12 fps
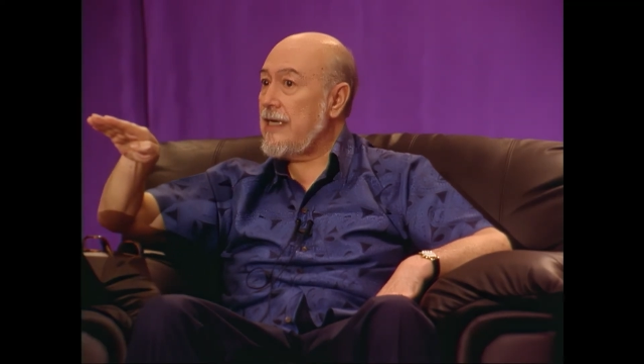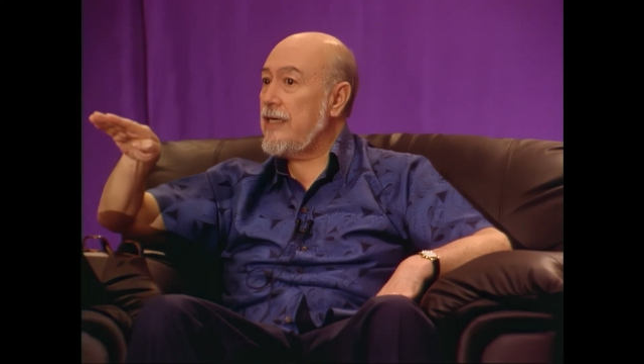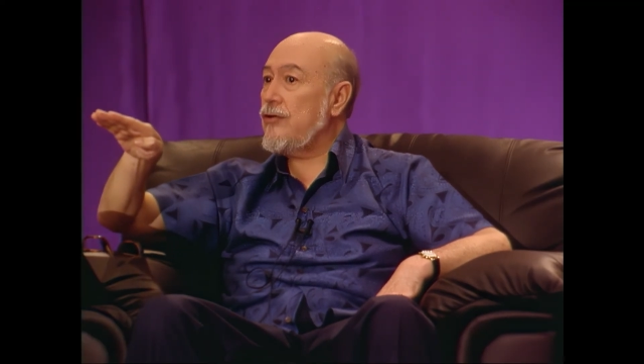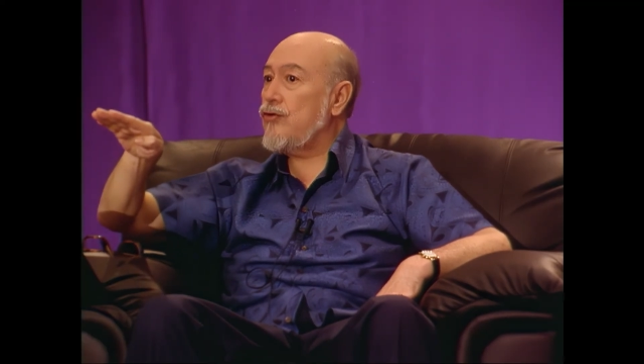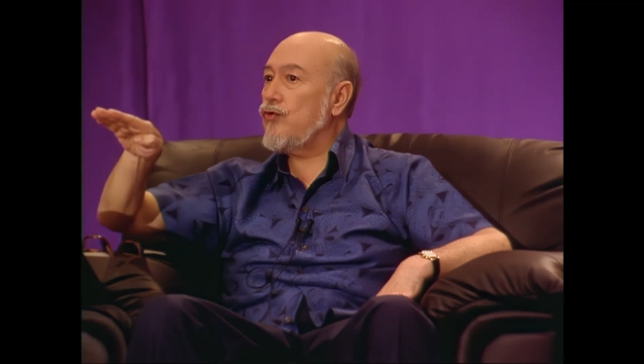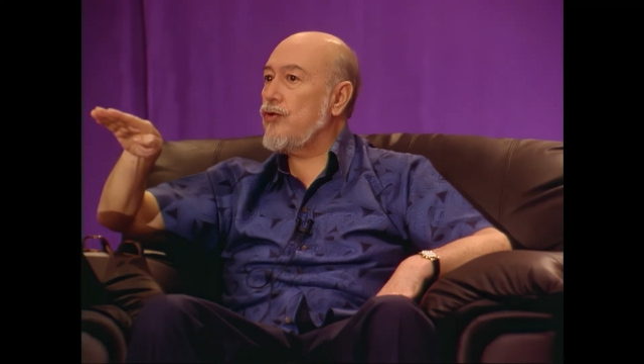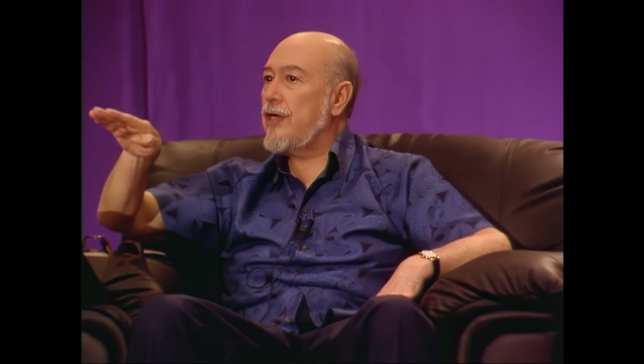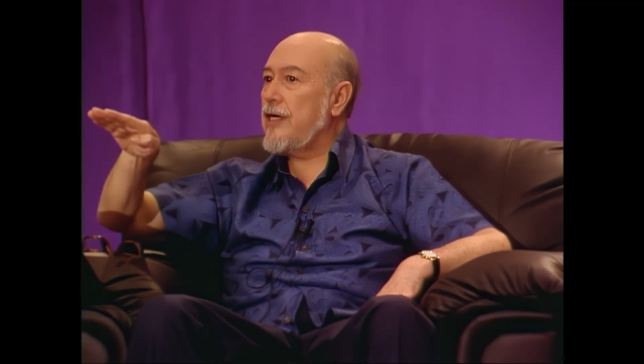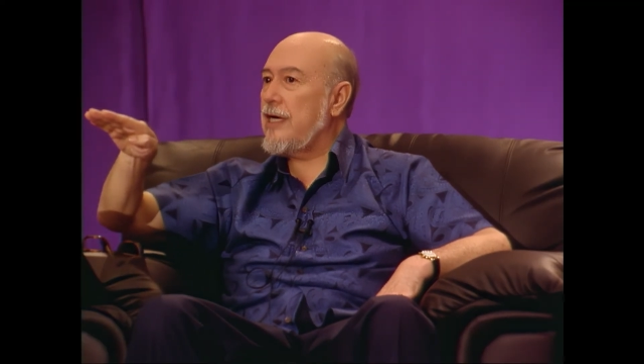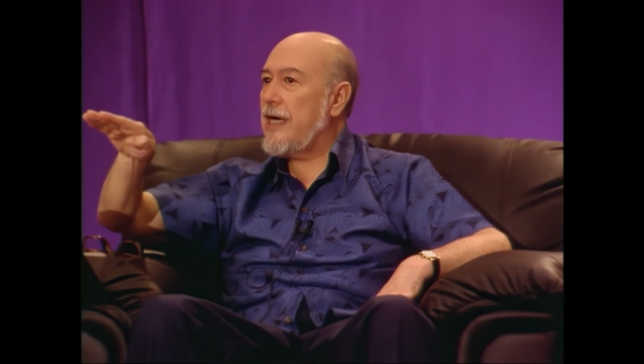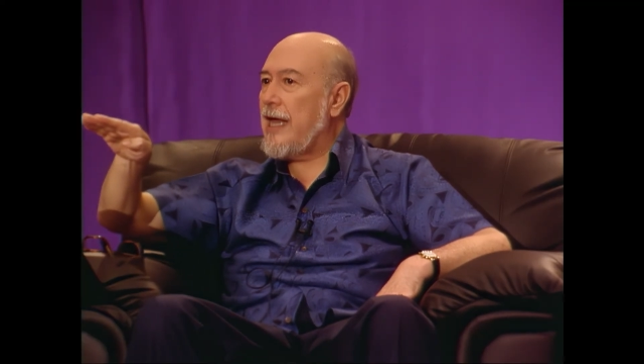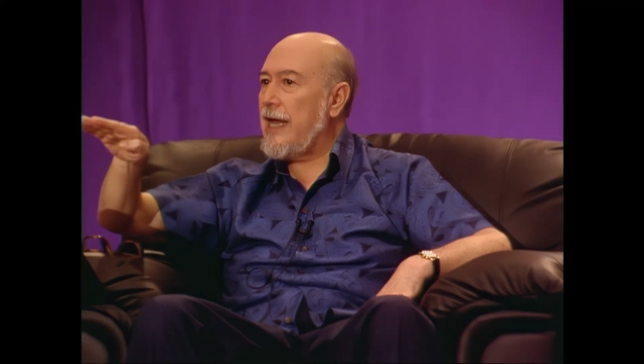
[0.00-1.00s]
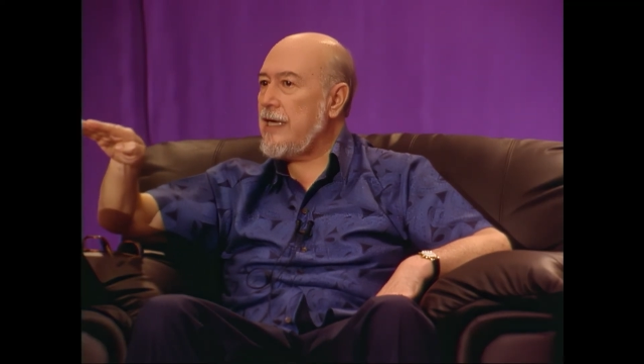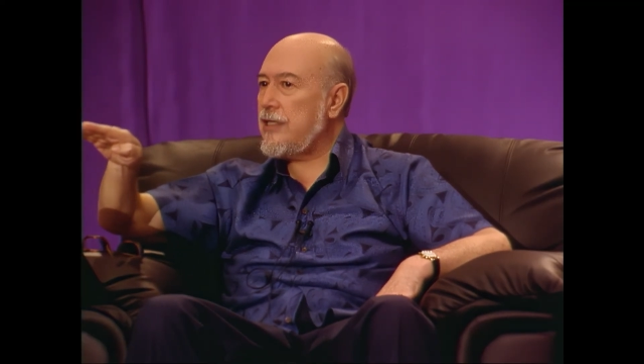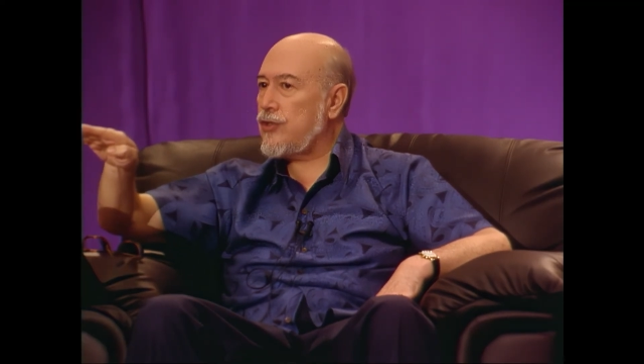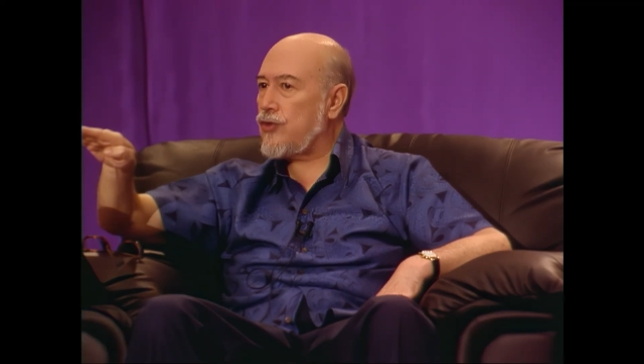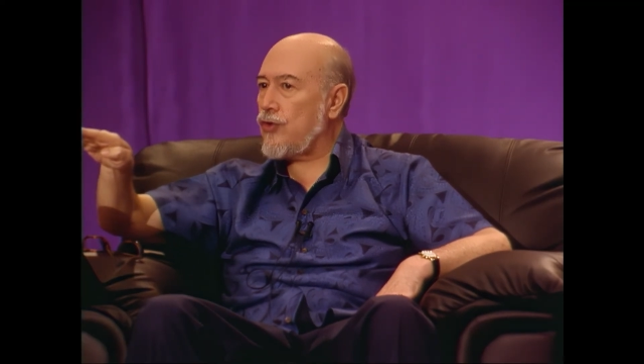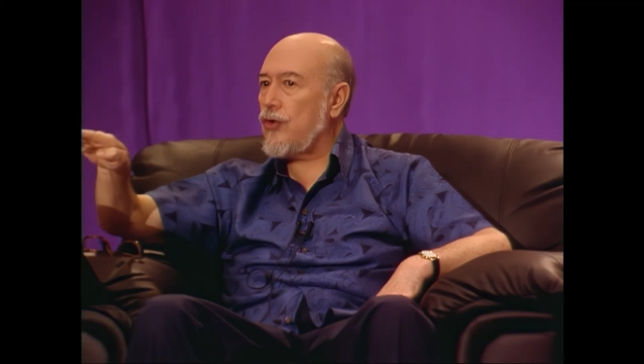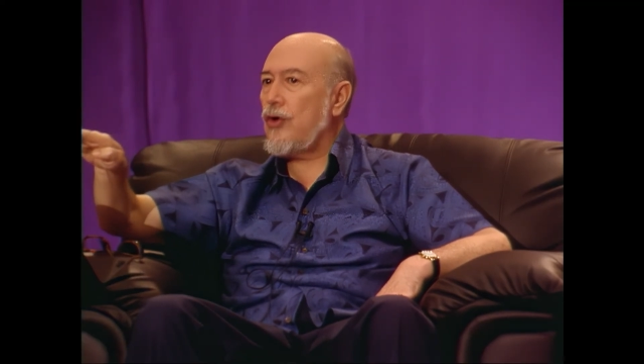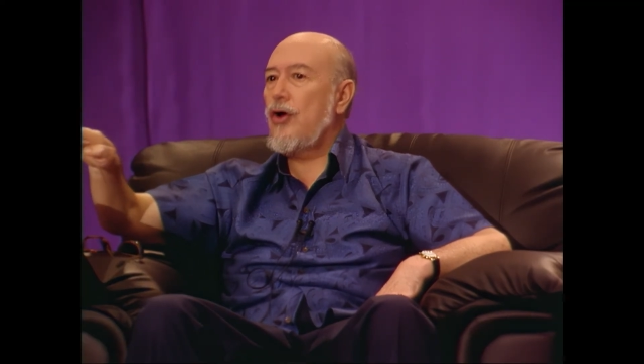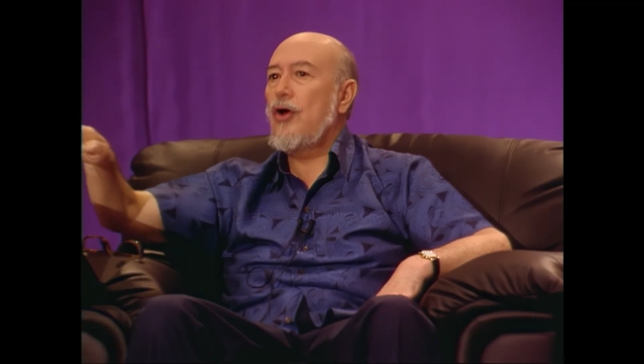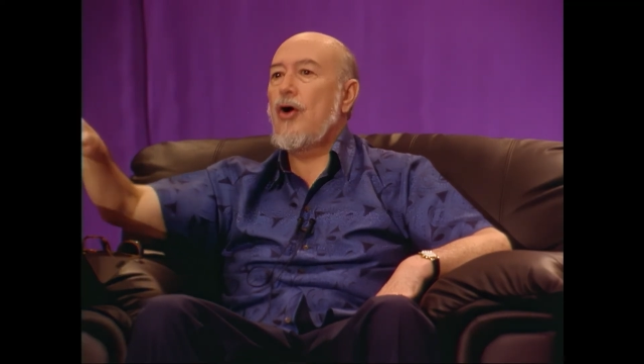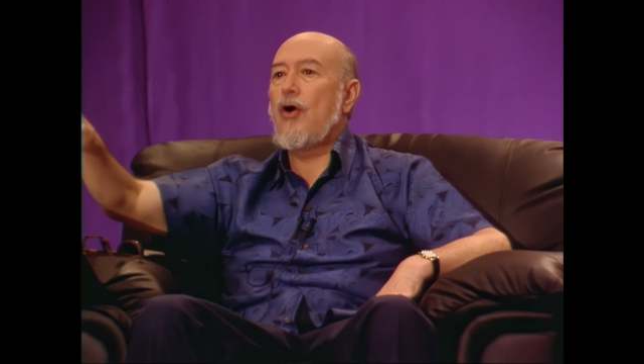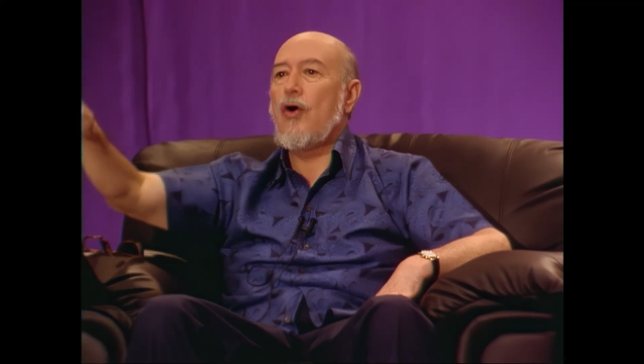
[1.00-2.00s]
into the nature
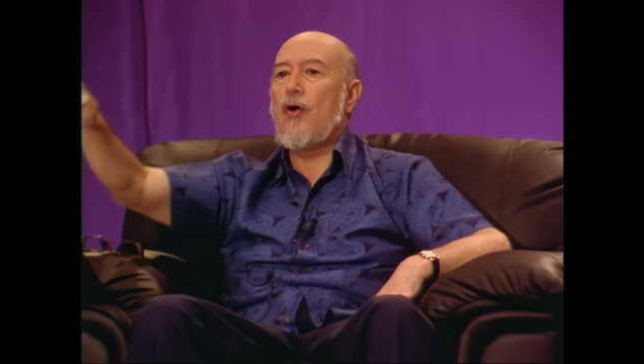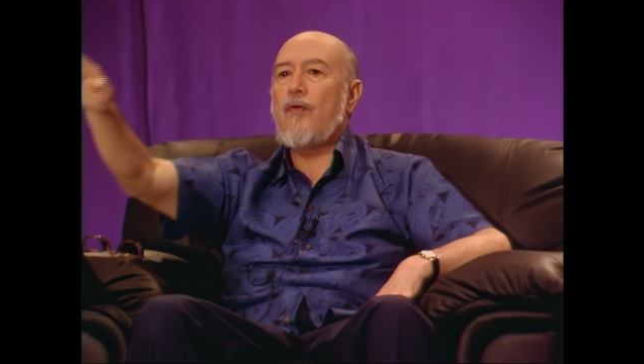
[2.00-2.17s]
of